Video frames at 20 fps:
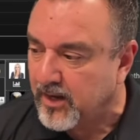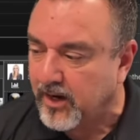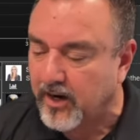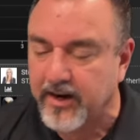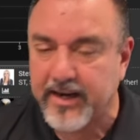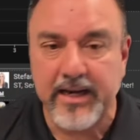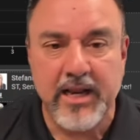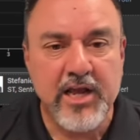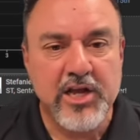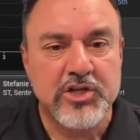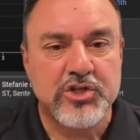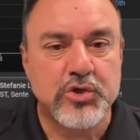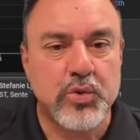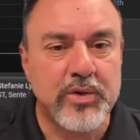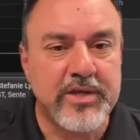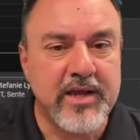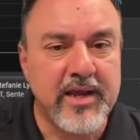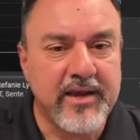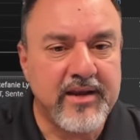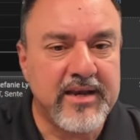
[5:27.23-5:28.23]
All right, so
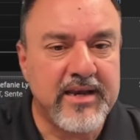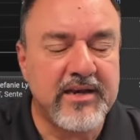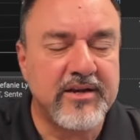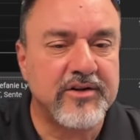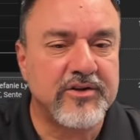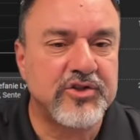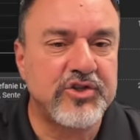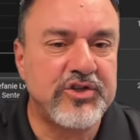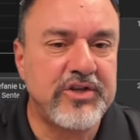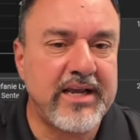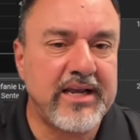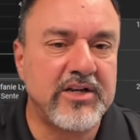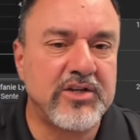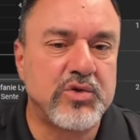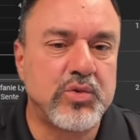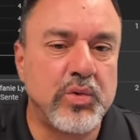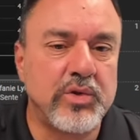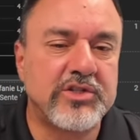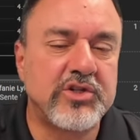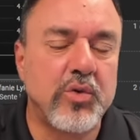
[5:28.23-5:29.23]
what you need to understand
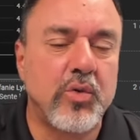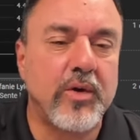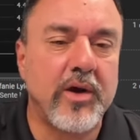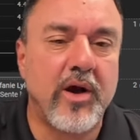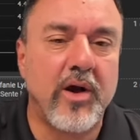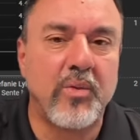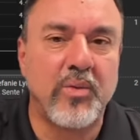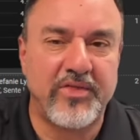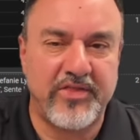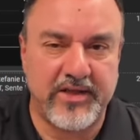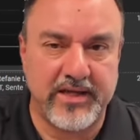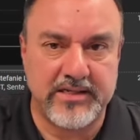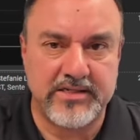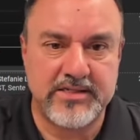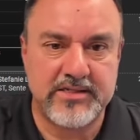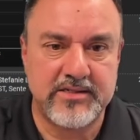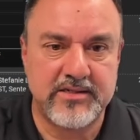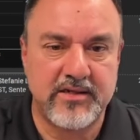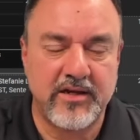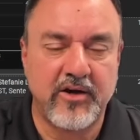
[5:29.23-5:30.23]
is what's going on with
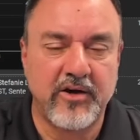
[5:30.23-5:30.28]
this.